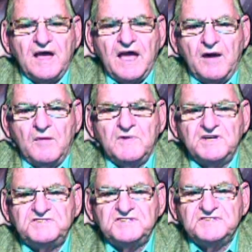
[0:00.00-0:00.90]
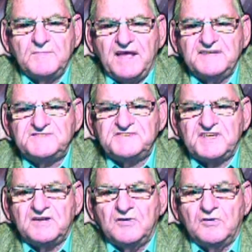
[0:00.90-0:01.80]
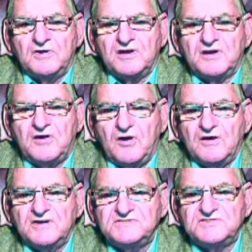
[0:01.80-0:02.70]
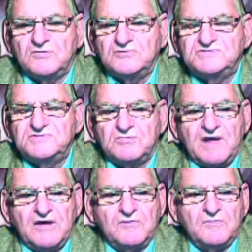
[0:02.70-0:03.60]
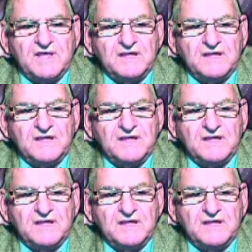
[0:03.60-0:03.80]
how much is my sin going to cost those around me?